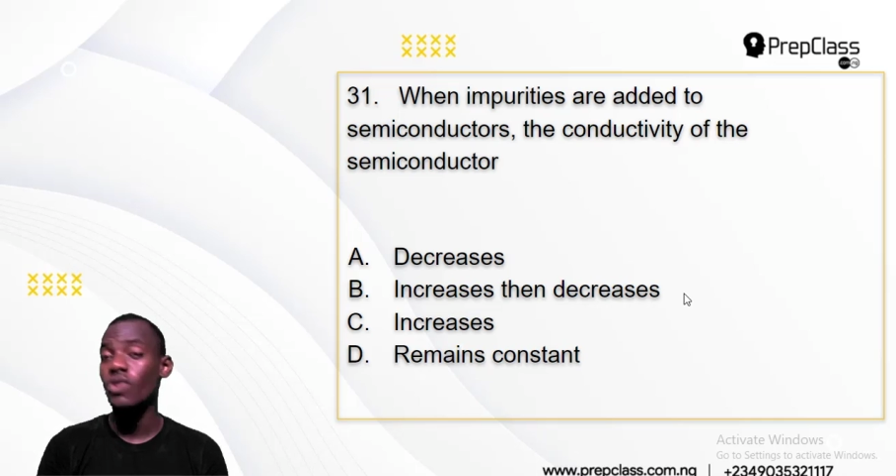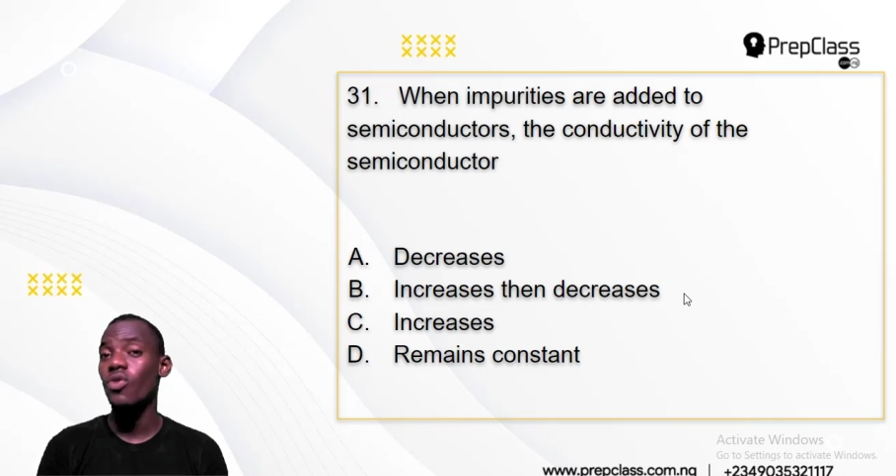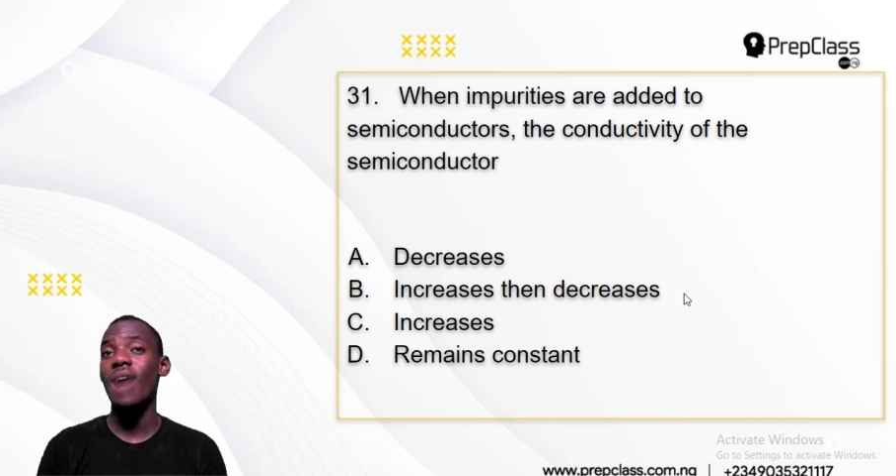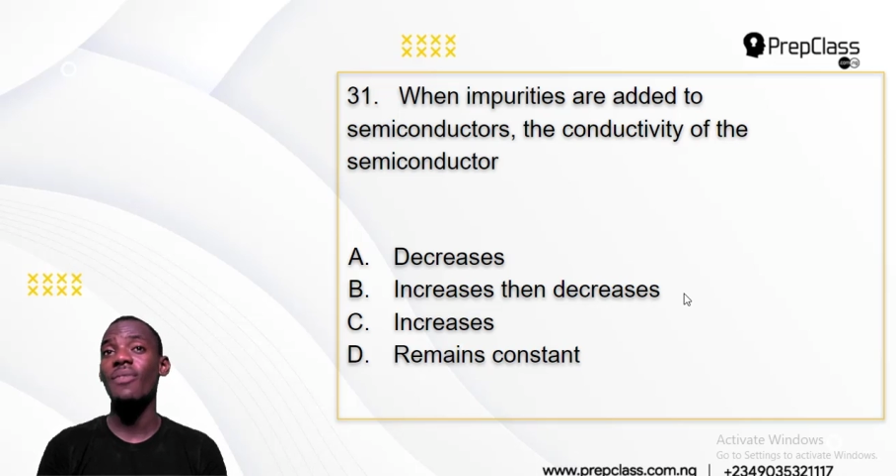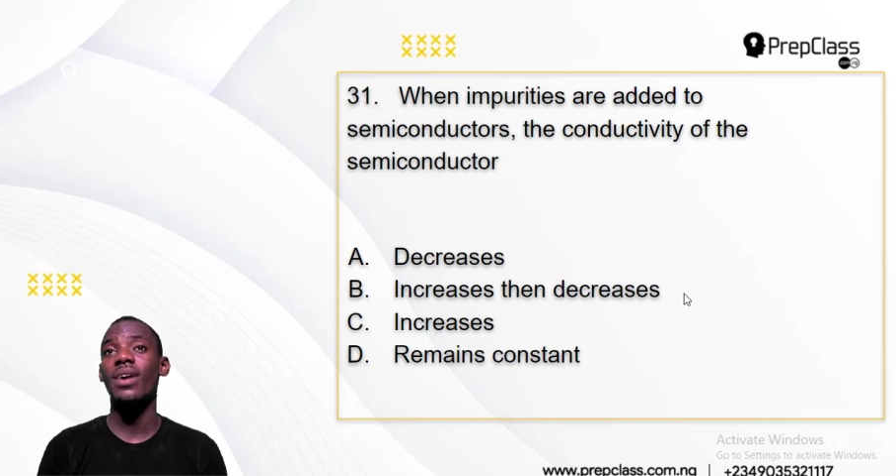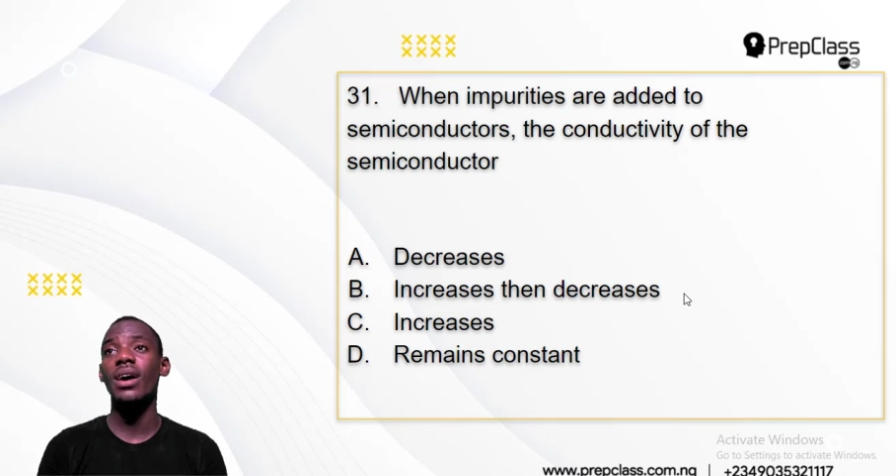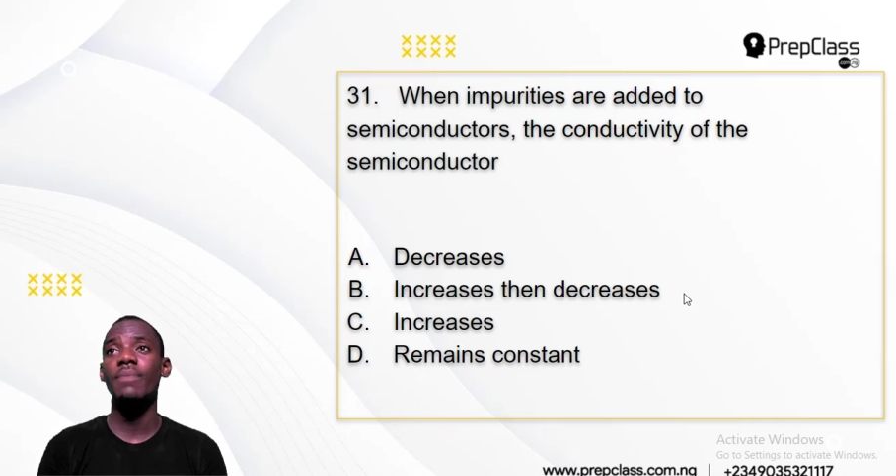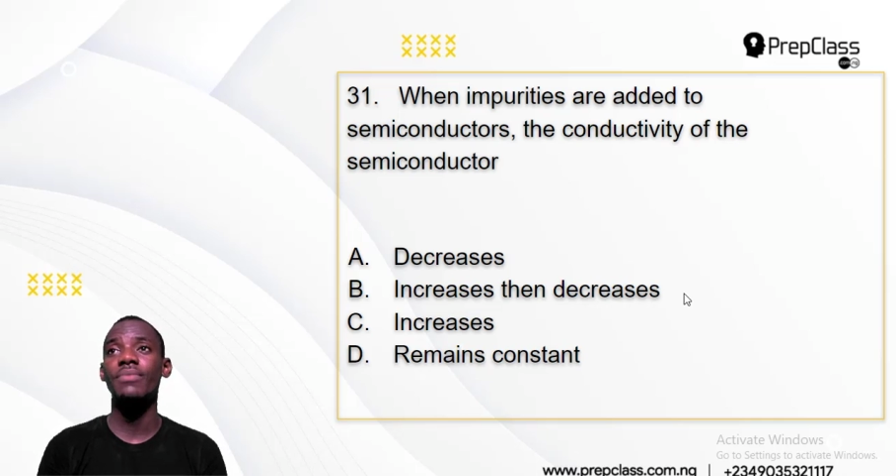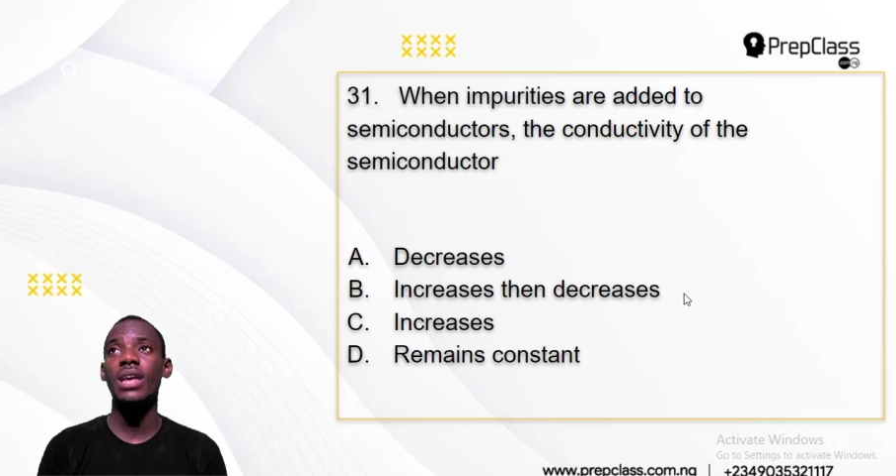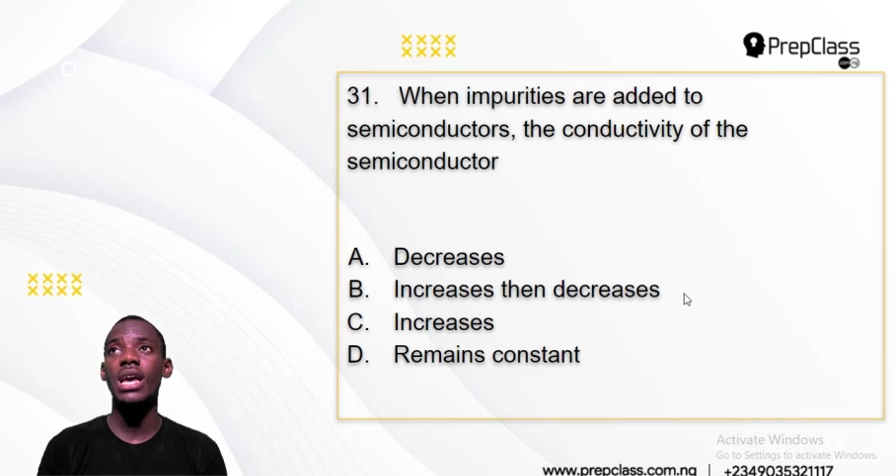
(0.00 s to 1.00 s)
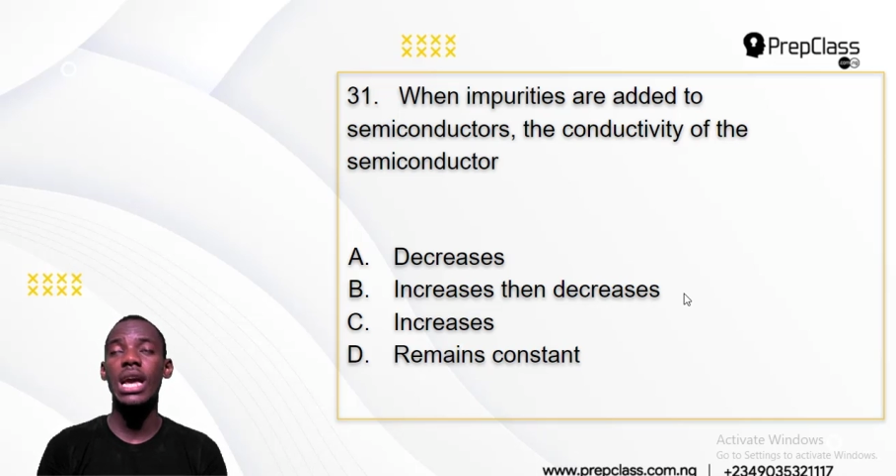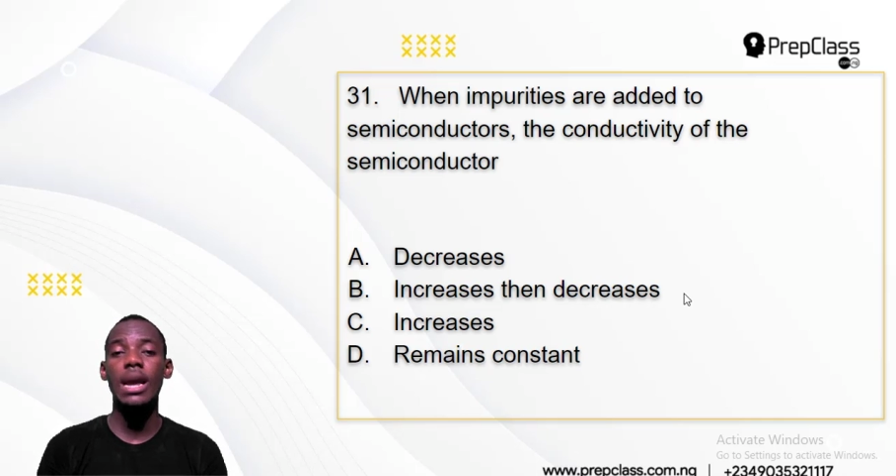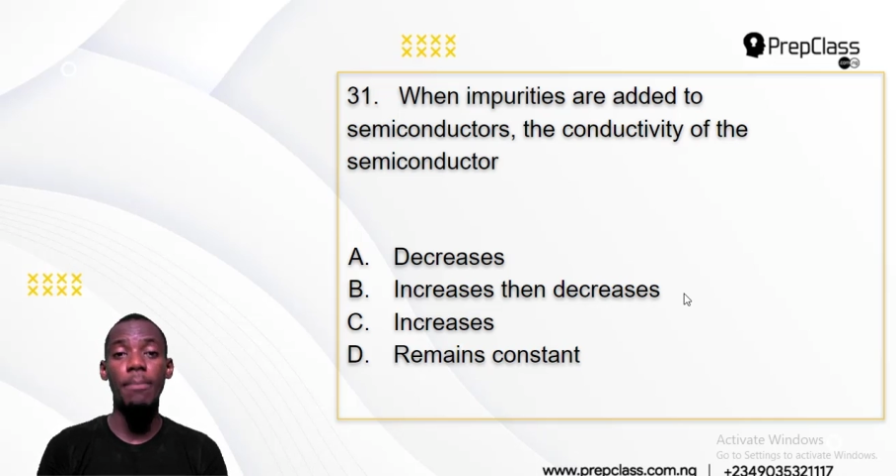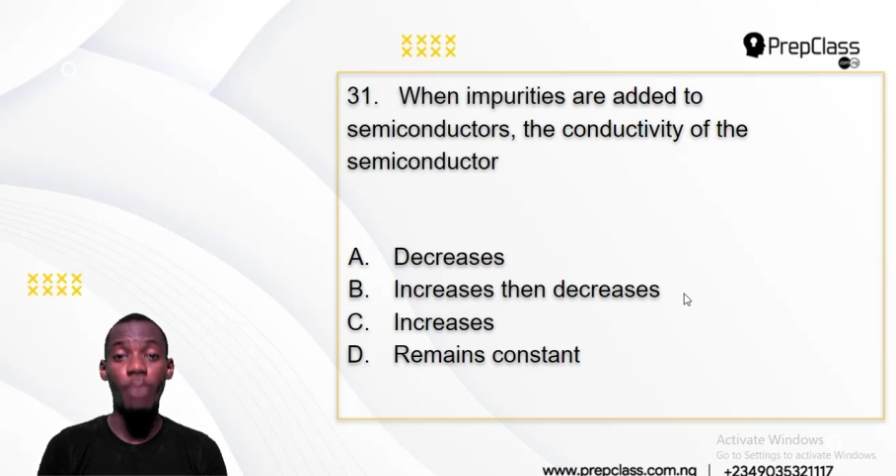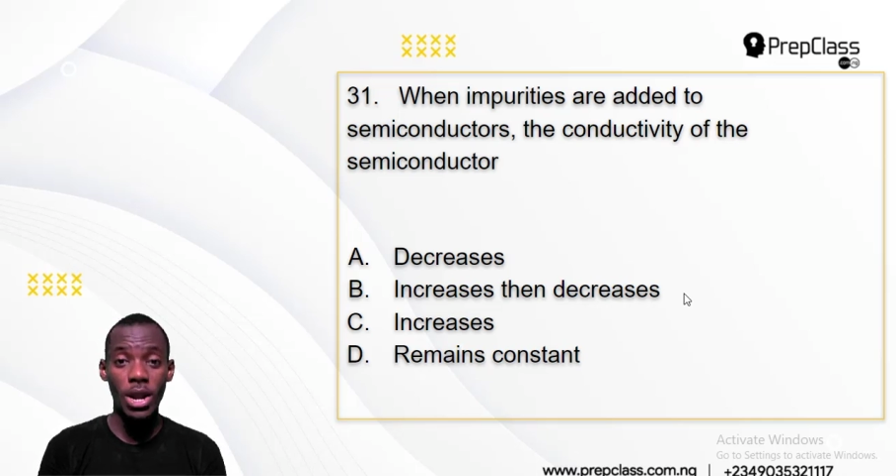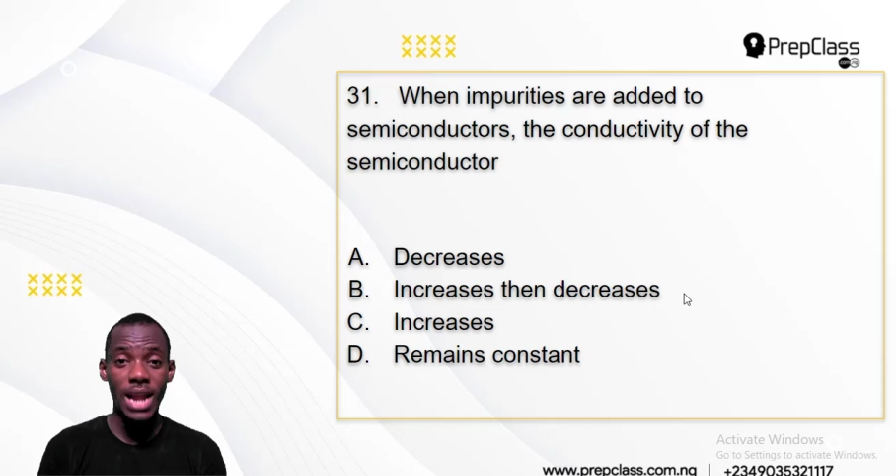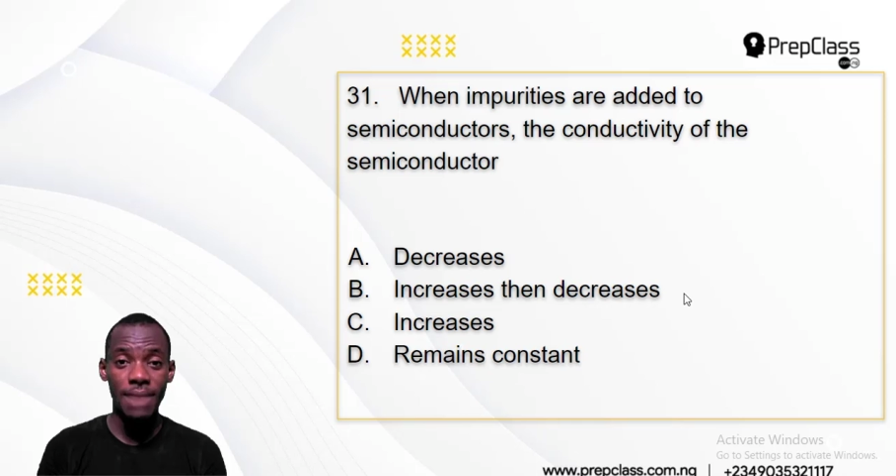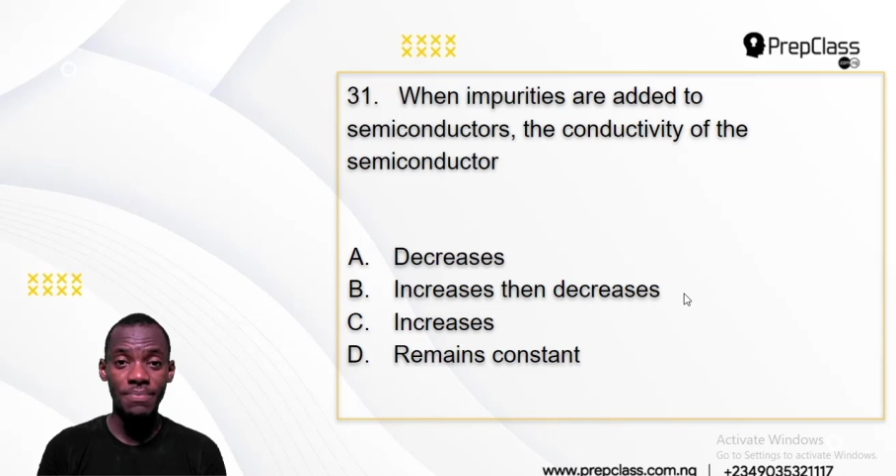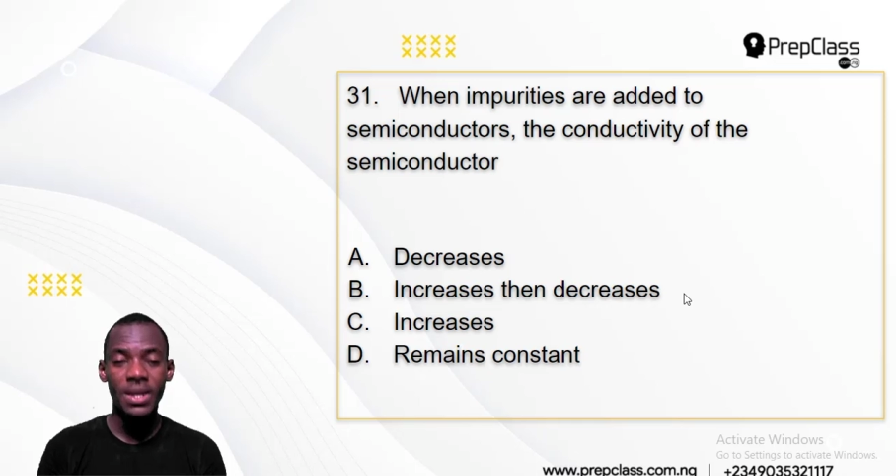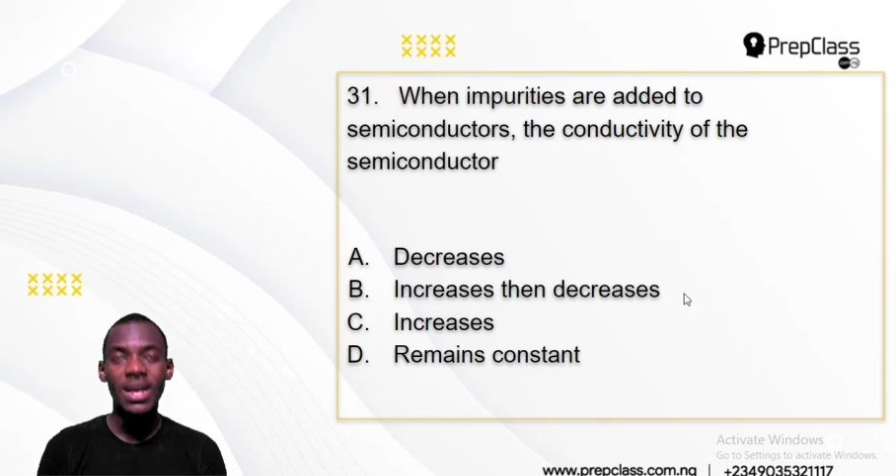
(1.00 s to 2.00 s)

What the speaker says: you have a boiler,